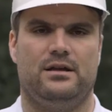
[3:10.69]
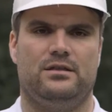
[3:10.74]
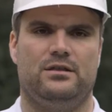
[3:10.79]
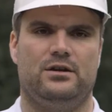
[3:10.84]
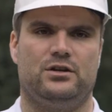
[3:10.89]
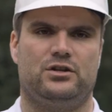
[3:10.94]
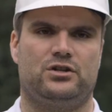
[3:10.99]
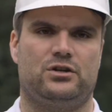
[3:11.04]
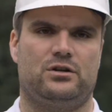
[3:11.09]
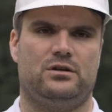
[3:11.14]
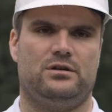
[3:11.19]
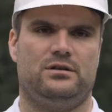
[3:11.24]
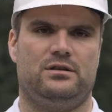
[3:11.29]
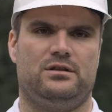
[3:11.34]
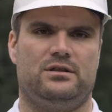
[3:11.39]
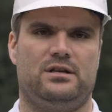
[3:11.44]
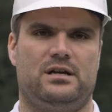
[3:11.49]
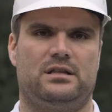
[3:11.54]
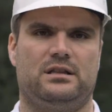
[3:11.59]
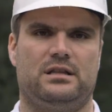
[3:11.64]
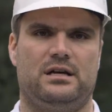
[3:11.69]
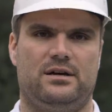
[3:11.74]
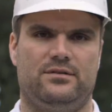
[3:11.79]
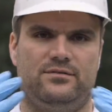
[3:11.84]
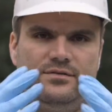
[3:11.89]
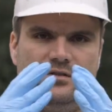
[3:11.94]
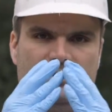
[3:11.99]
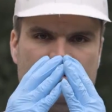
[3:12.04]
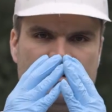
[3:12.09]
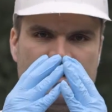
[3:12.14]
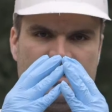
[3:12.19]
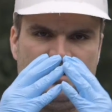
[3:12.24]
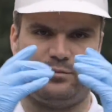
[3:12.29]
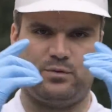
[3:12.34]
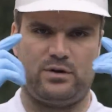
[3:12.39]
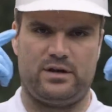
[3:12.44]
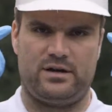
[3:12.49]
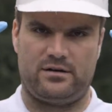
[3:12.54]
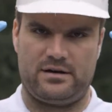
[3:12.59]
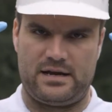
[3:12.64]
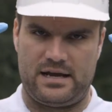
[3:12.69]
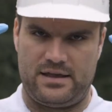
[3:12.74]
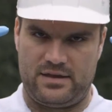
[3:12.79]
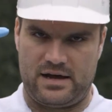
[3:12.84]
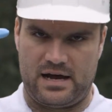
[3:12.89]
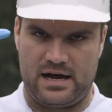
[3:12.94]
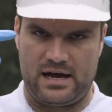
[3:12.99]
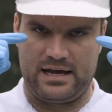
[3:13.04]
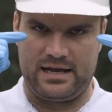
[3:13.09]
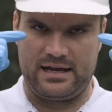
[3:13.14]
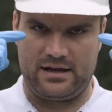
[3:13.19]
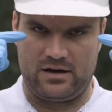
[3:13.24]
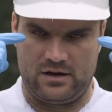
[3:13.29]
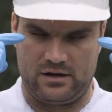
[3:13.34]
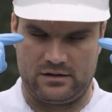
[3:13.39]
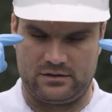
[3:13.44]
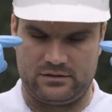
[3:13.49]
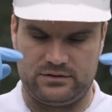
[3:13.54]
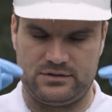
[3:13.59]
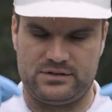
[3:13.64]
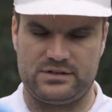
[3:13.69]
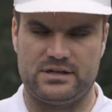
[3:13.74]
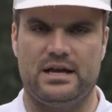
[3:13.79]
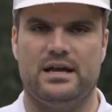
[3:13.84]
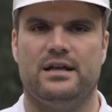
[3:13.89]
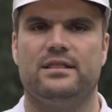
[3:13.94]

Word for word: the shirt, the gloves, the respirator, and the eye goggles,